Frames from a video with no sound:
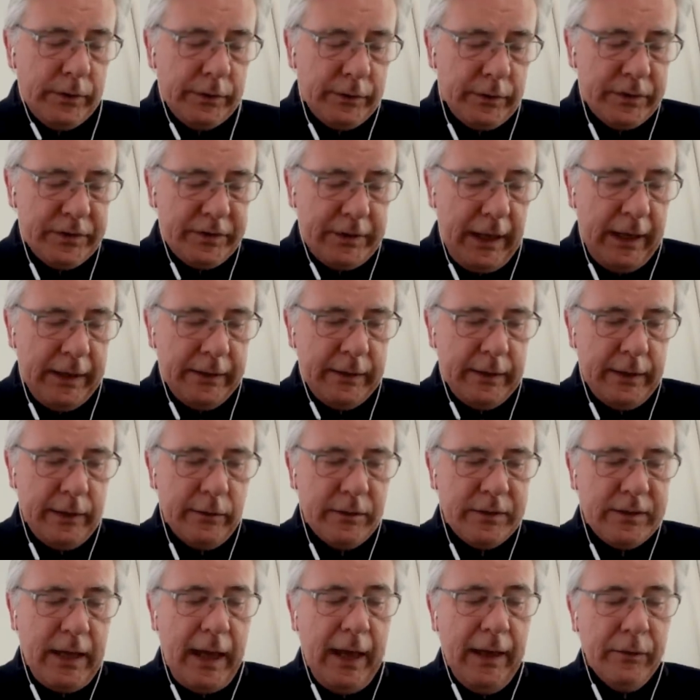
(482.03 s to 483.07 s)
understand
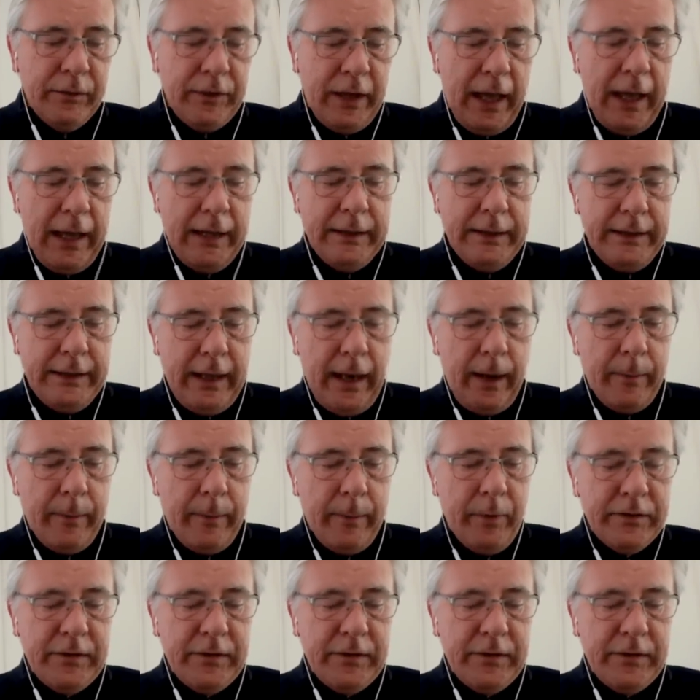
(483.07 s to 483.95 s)
here is how the handicapper